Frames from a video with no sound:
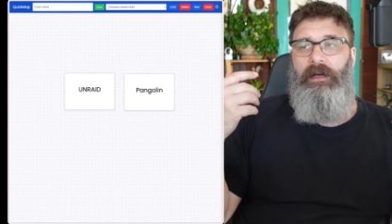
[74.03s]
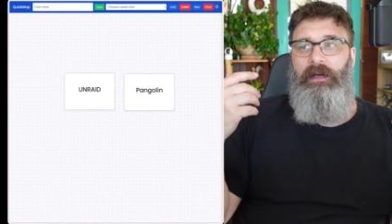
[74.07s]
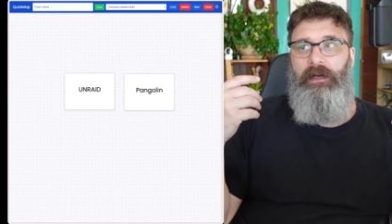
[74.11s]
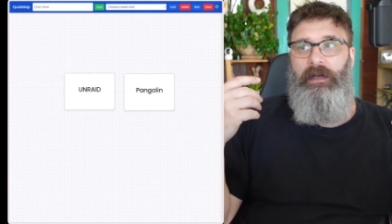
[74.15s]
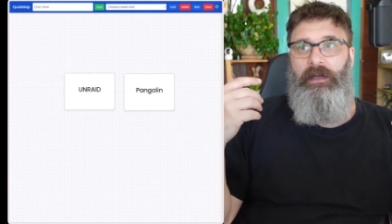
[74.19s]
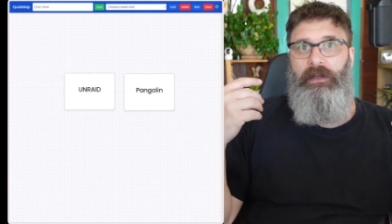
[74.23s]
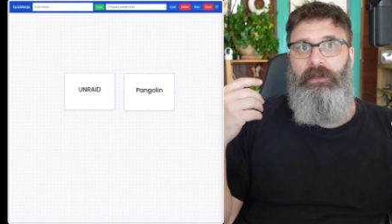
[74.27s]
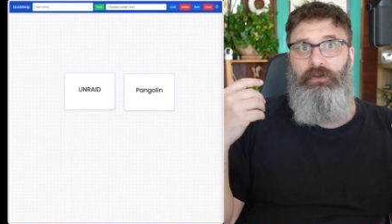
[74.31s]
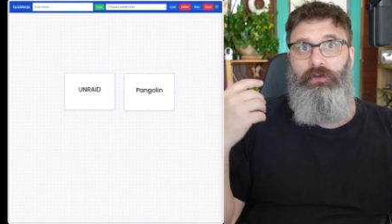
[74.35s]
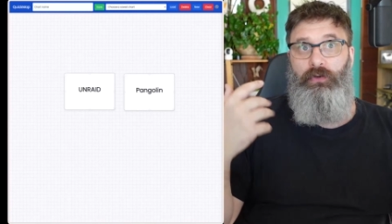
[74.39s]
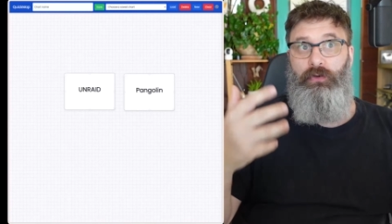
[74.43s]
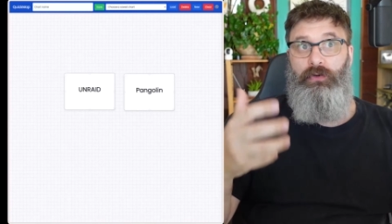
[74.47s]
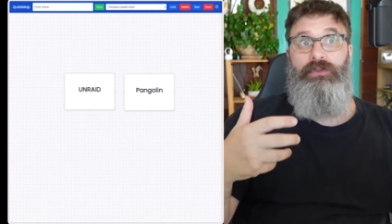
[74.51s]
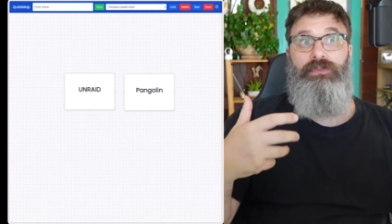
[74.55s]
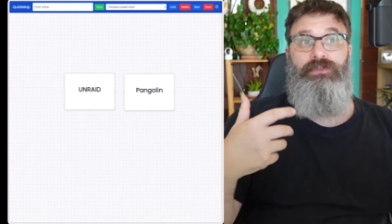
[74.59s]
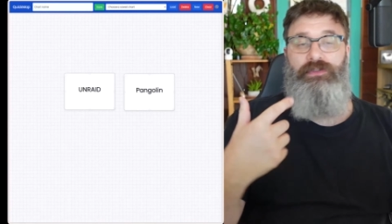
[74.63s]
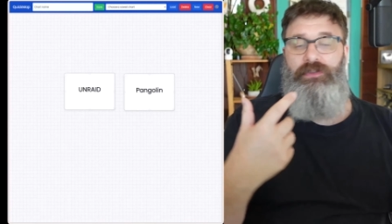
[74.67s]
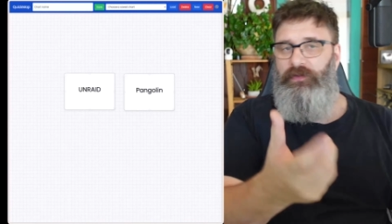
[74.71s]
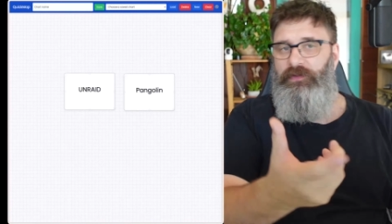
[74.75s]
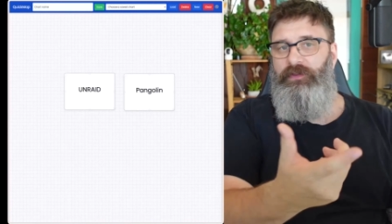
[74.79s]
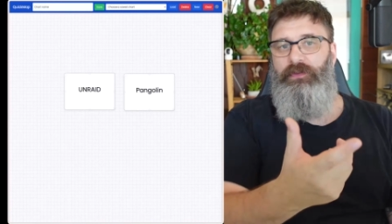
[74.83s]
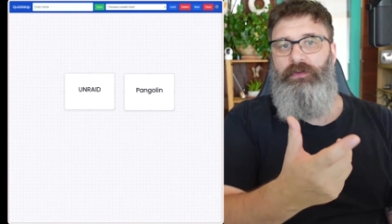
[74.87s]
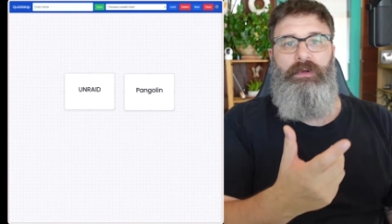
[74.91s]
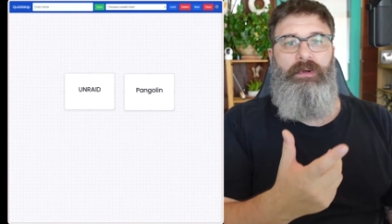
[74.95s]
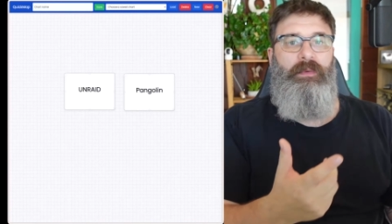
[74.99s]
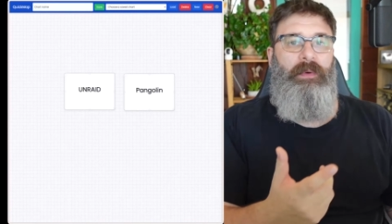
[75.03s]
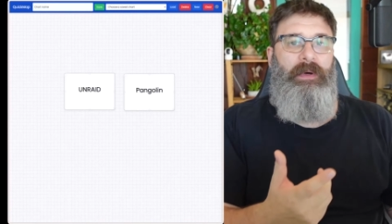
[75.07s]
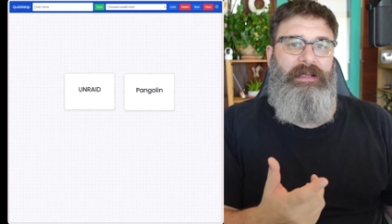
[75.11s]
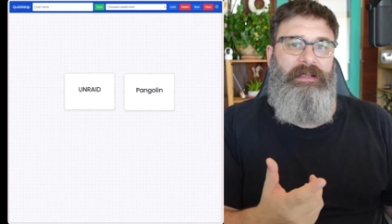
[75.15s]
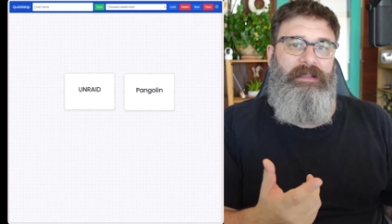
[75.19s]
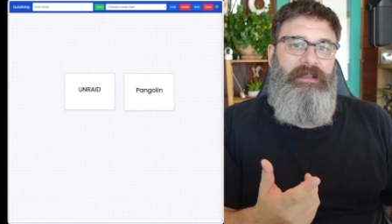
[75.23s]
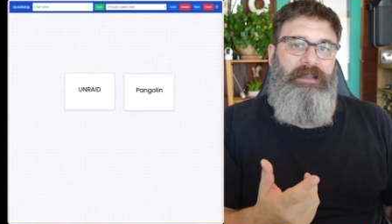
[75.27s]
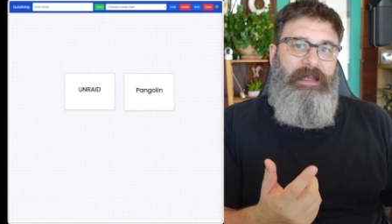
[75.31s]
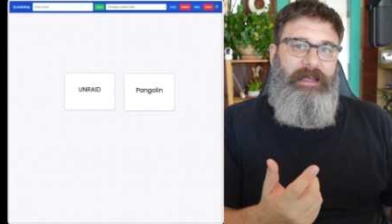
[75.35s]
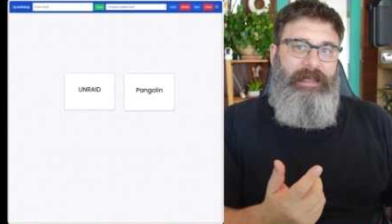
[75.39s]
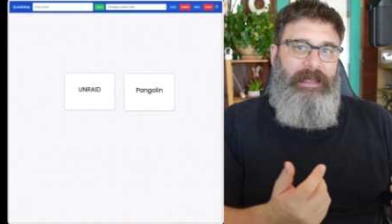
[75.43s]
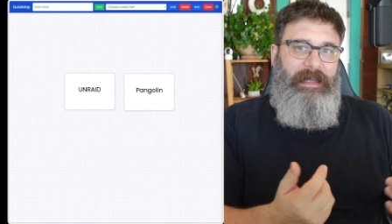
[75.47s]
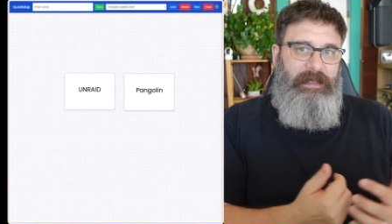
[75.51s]
you can just do a
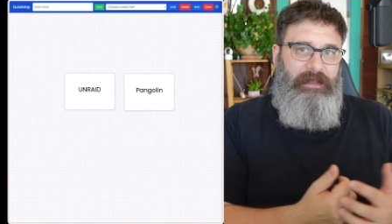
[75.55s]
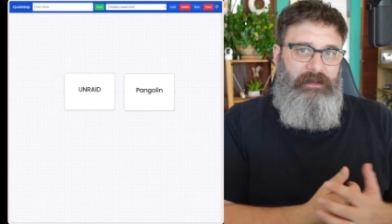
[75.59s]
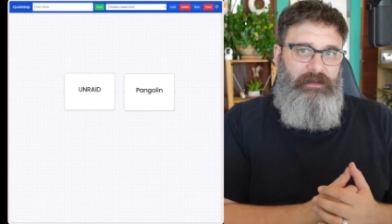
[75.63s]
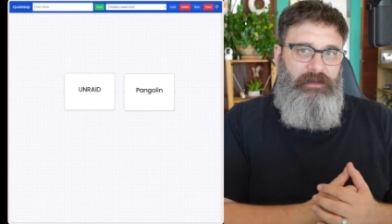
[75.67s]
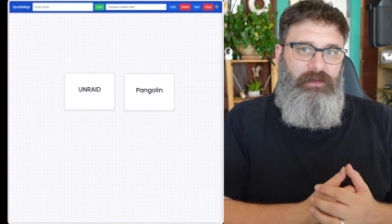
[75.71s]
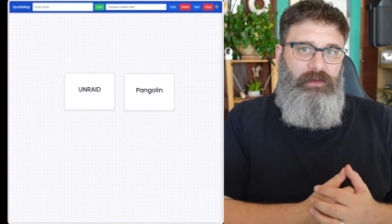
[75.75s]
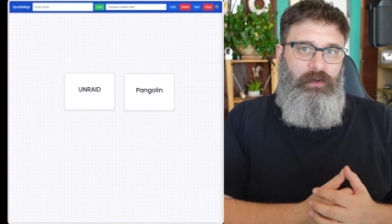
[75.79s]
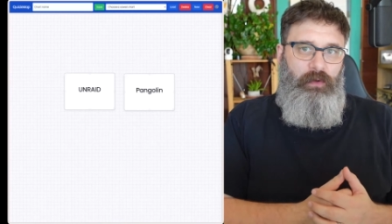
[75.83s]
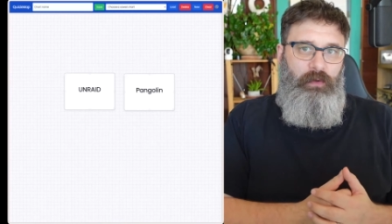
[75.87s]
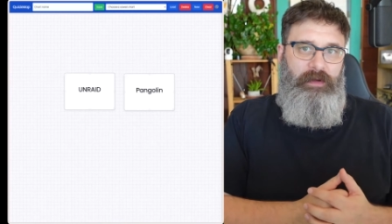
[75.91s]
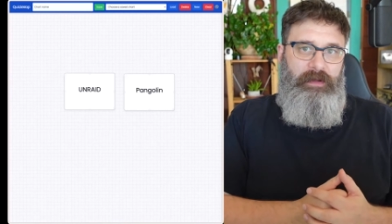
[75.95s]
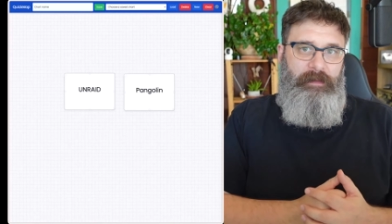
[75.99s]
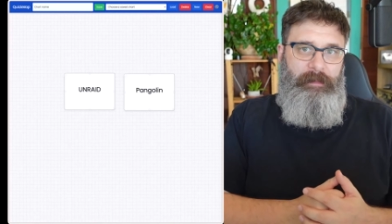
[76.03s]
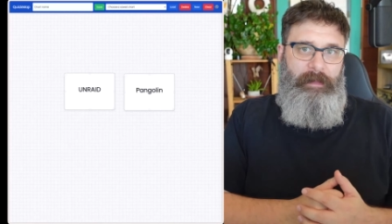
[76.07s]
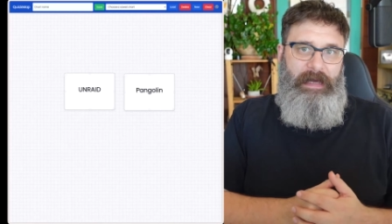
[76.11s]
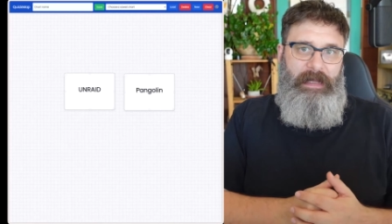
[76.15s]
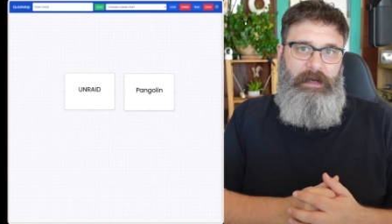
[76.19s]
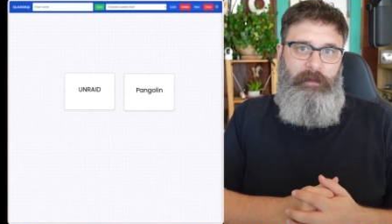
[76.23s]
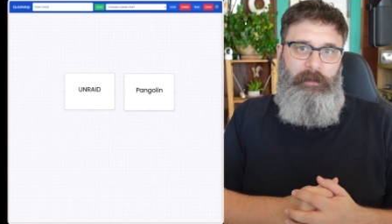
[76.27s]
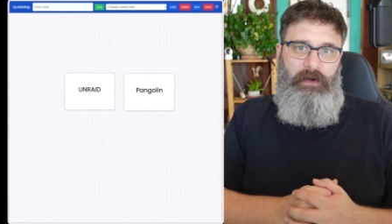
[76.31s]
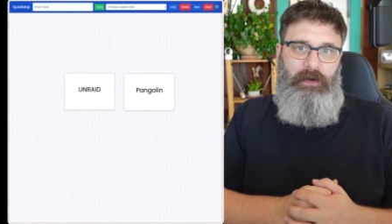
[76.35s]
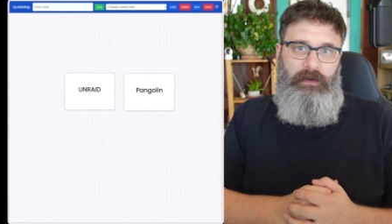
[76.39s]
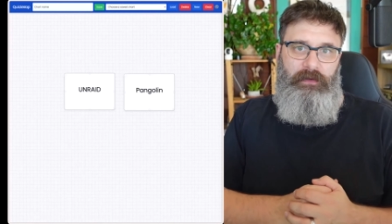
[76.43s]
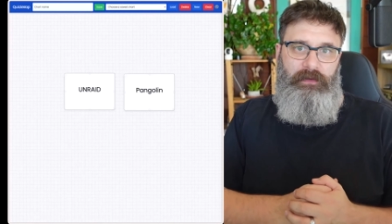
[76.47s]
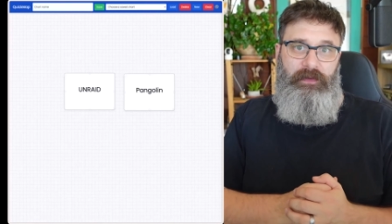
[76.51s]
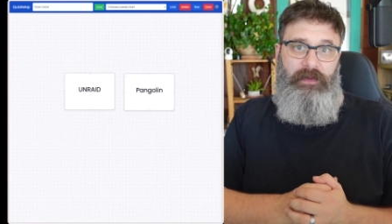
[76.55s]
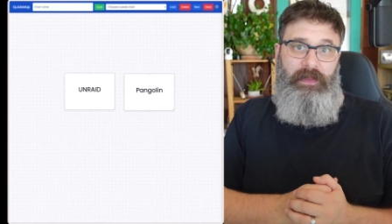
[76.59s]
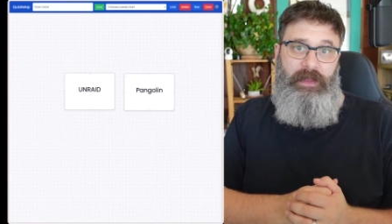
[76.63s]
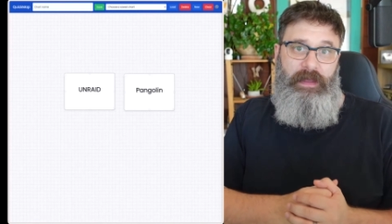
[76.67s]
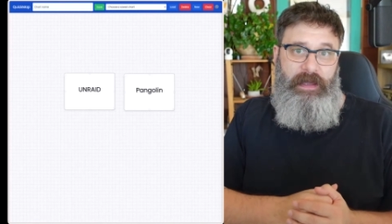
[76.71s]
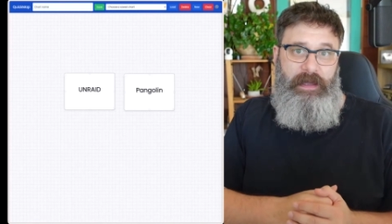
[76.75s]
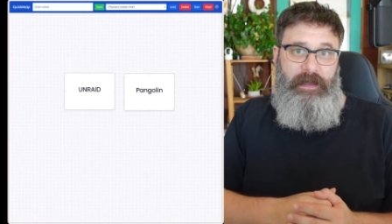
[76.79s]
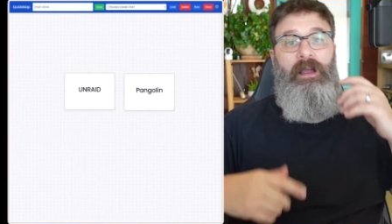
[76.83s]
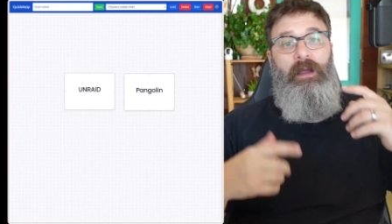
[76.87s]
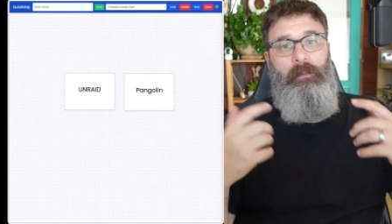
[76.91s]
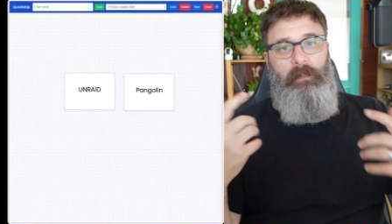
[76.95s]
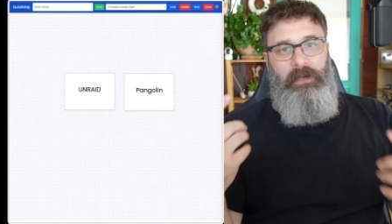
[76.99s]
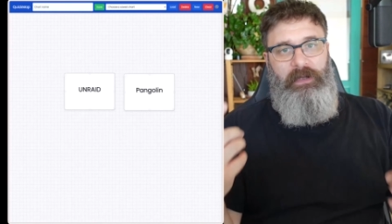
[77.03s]
one-click install with Mattermost
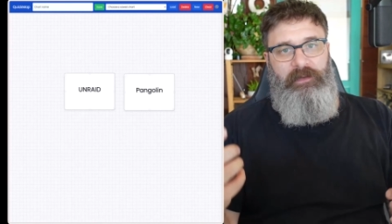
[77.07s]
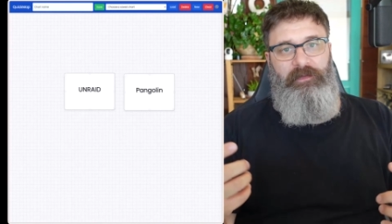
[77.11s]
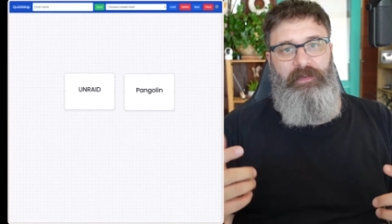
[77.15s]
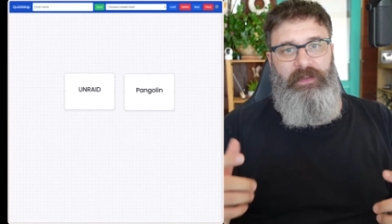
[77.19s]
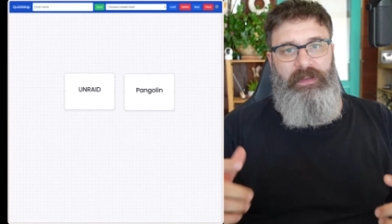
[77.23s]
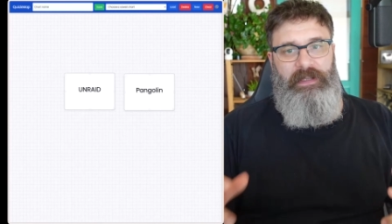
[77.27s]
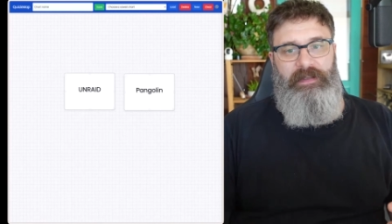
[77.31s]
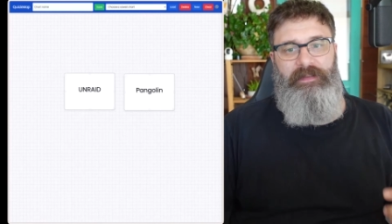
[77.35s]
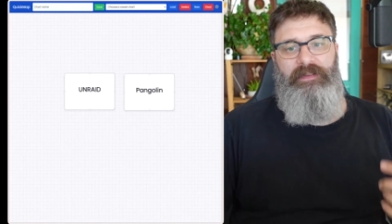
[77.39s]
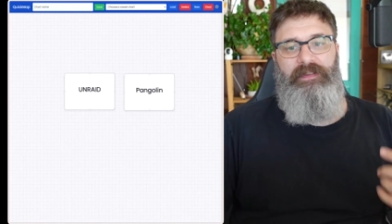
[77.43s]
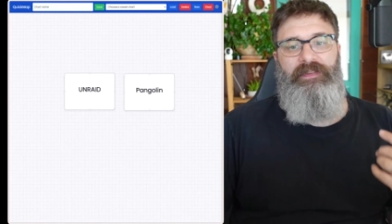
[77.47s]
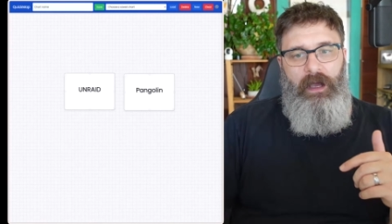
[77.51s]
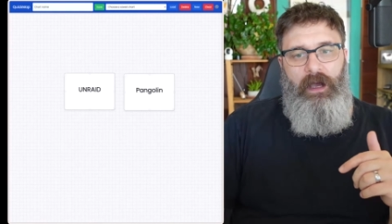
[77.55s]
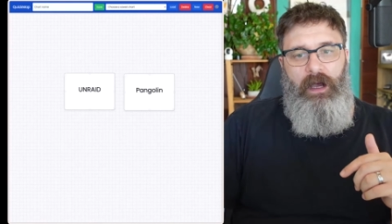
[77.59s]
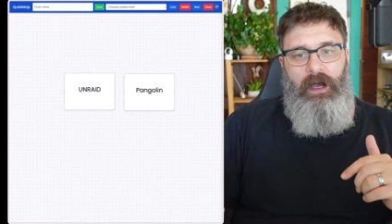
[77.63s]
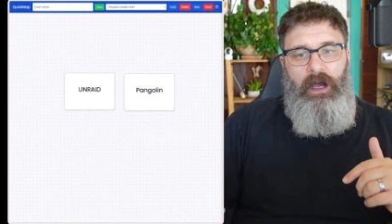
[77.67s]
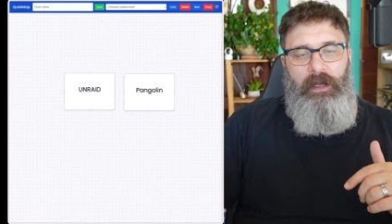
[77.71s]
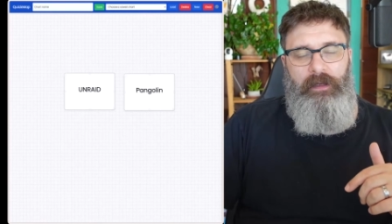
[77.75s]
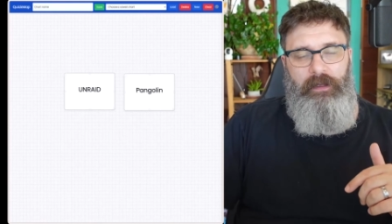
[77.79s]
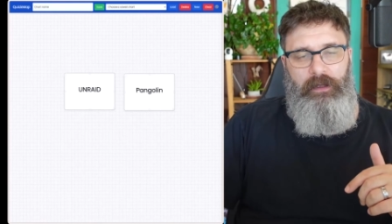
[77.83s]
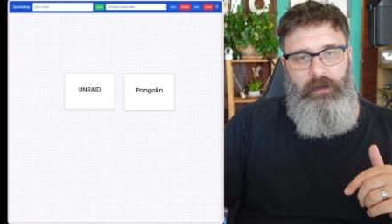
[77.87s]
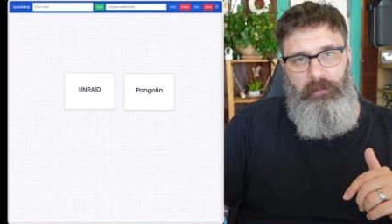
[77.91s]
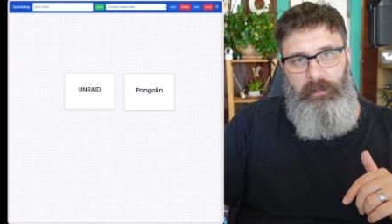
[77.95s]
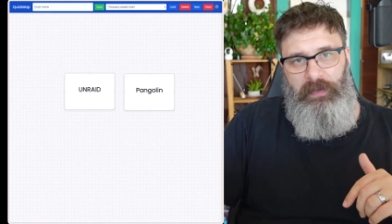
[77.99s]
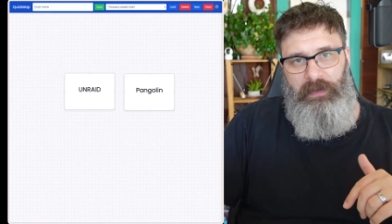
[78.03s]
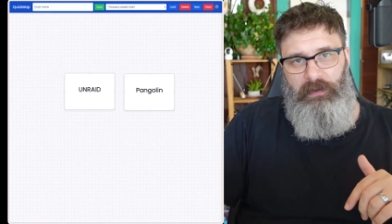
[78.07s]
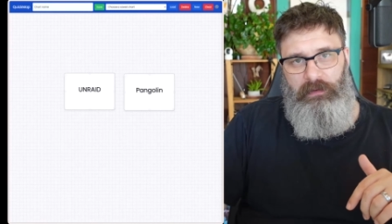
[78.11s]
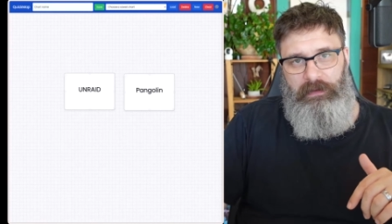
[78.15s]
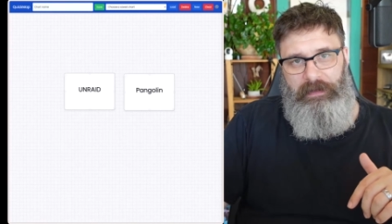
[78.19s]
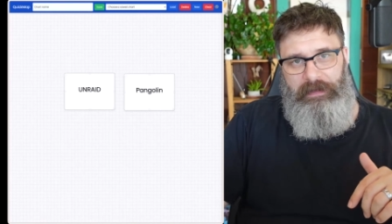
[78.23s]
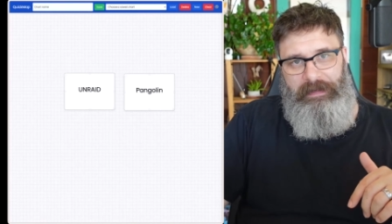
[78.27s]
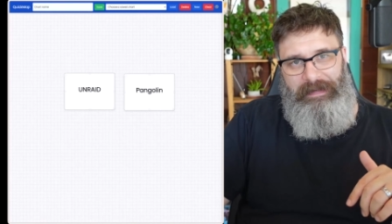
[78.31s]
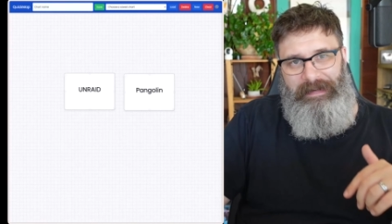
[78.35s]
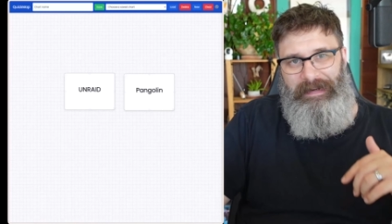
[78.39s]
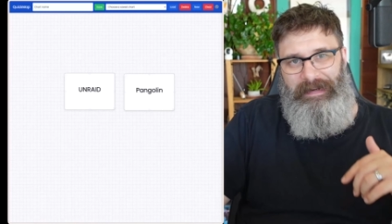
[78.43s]
there. But for this, I'm going to build it in